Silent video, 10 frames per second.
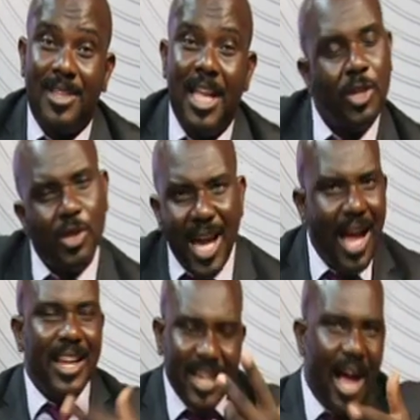ekyo
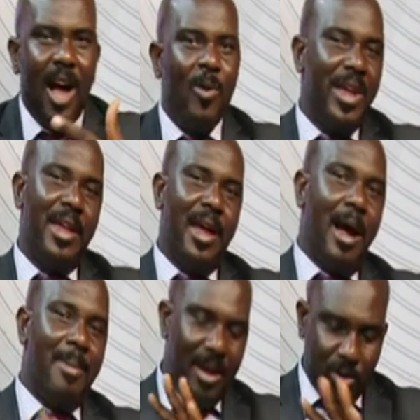kyange naawe
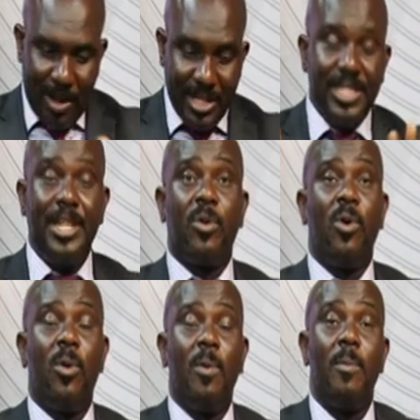abalala tubajjeeko